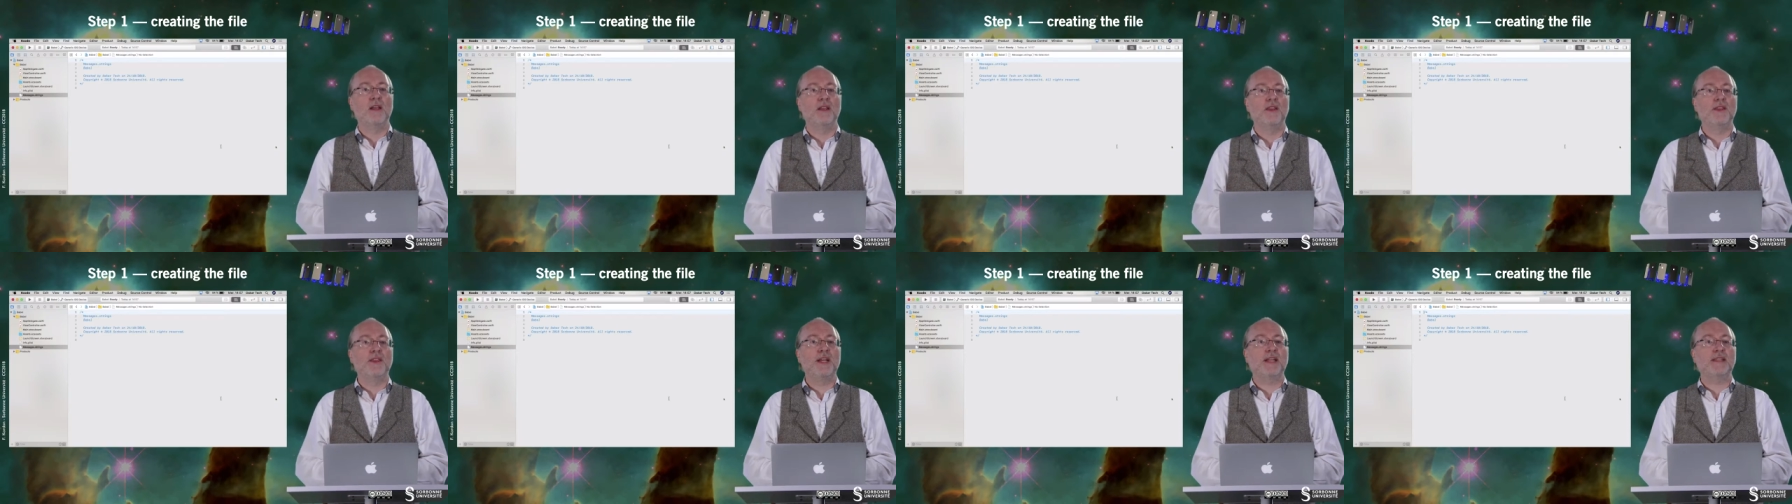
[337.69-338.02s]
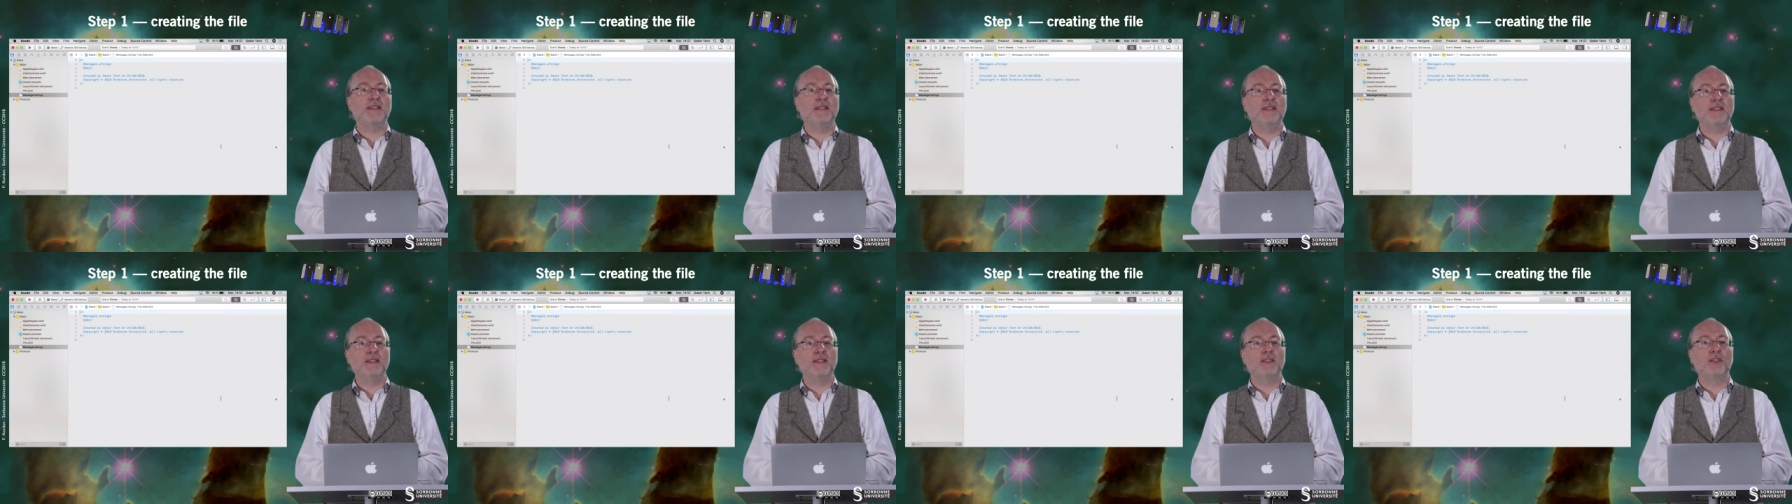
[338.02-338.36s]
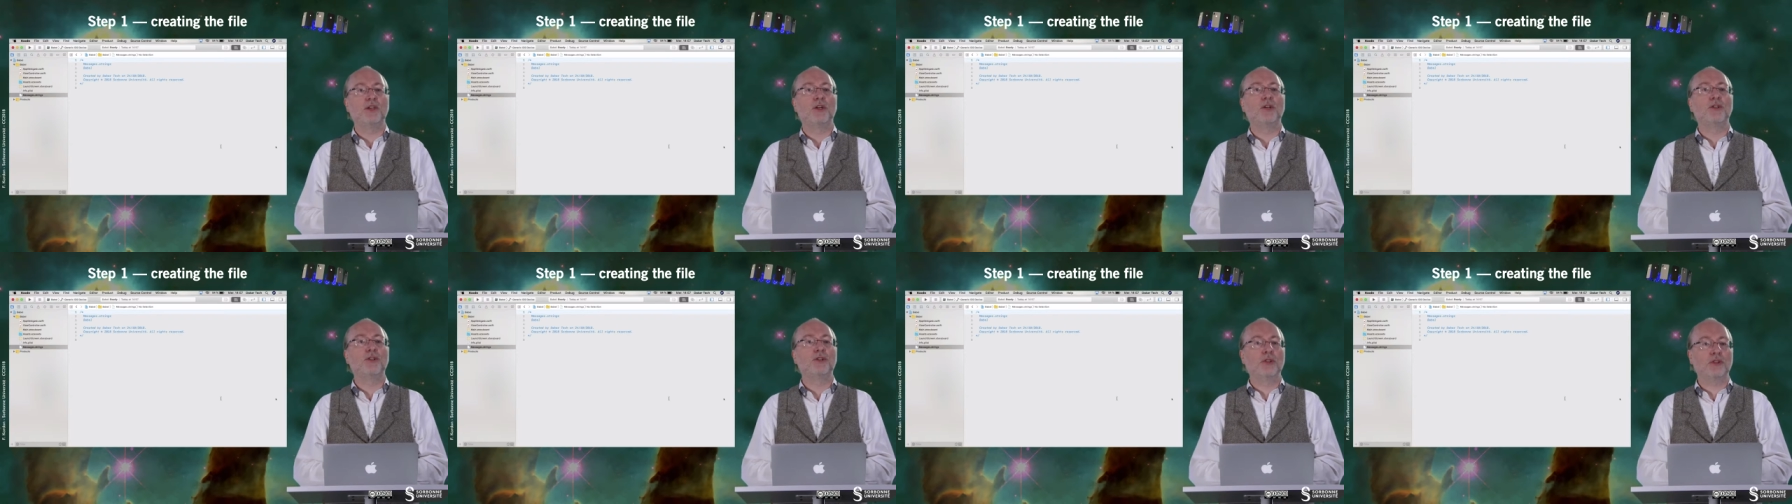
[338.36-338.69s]
that is
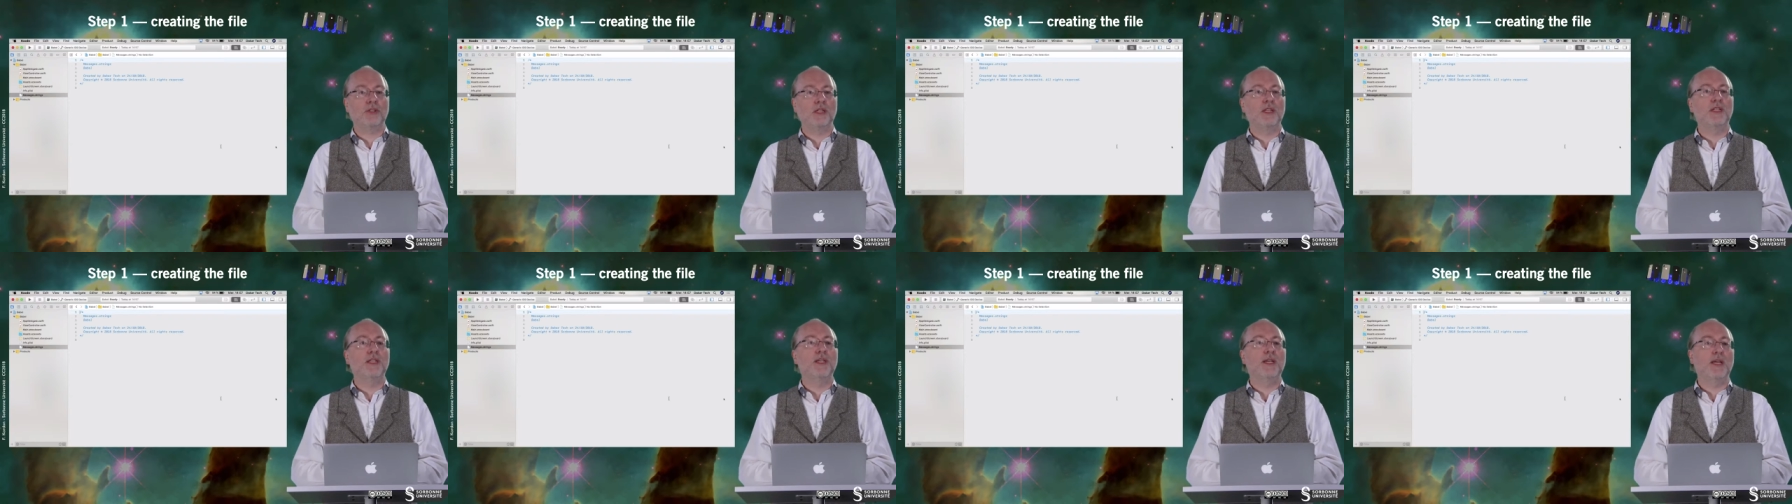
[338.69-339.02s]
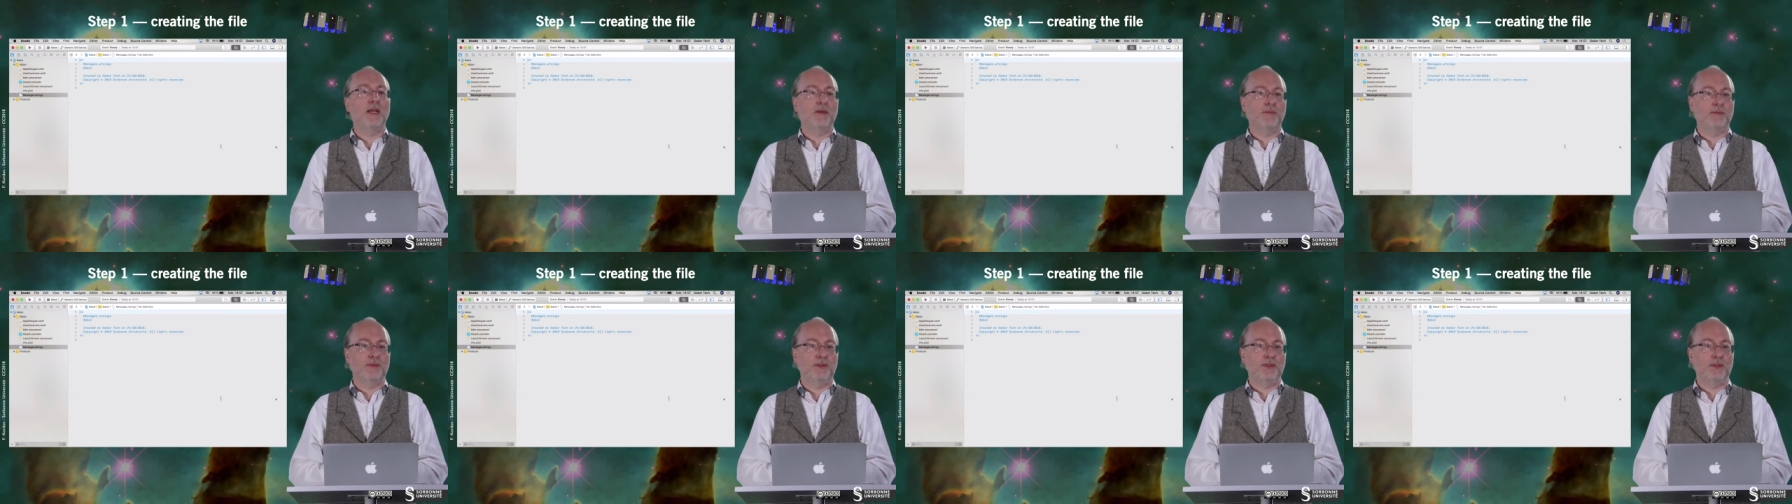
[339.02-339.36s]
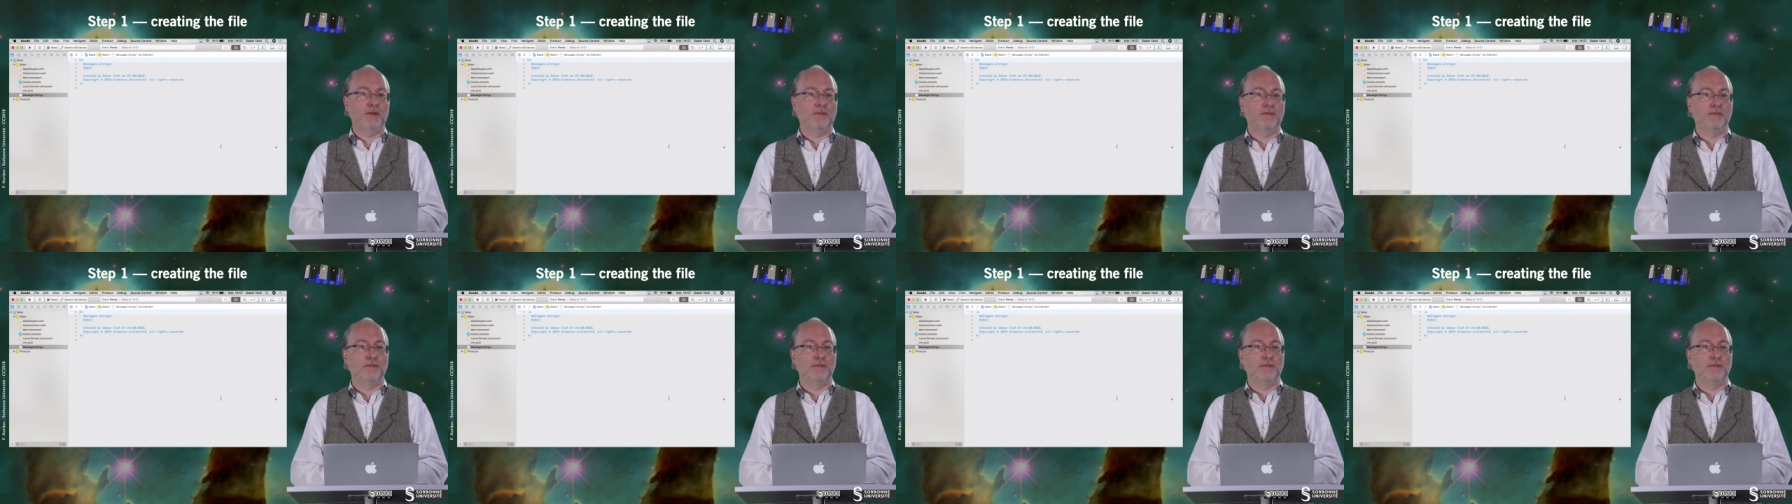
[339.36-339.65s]
totally empty.